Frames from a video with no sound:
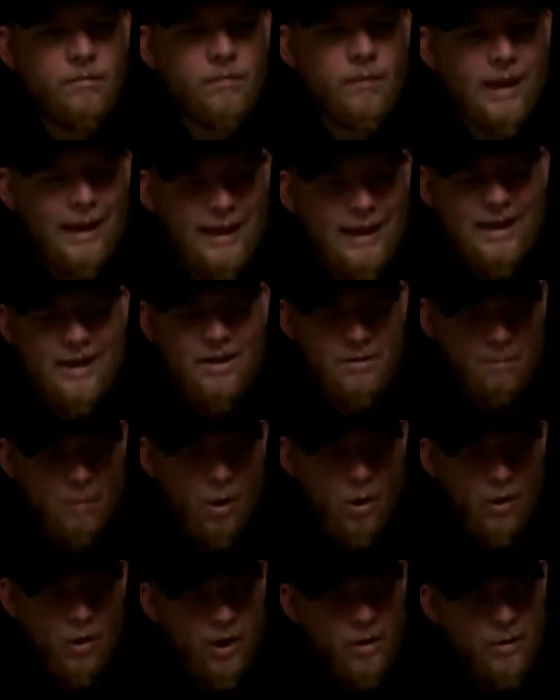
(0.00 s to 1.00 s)
That is
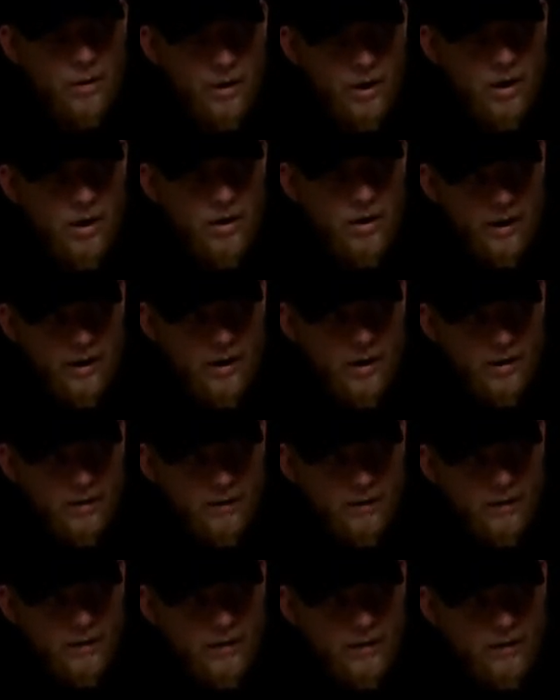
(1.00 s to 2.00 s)
Mario and Donkey Kong,
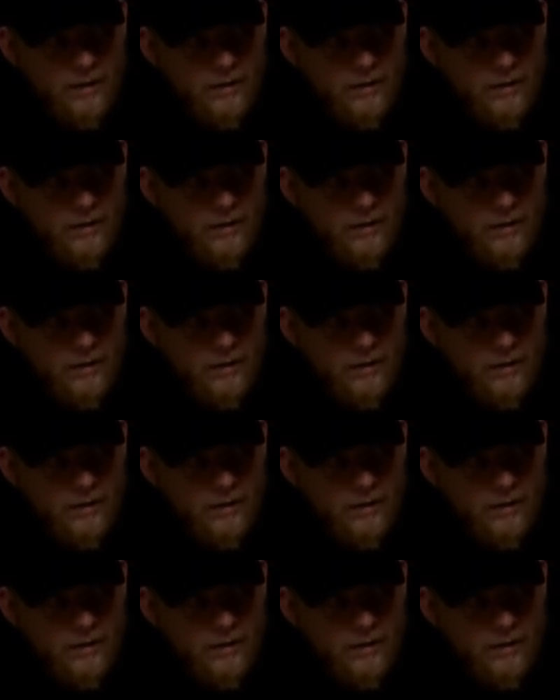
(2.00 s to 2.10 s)
right?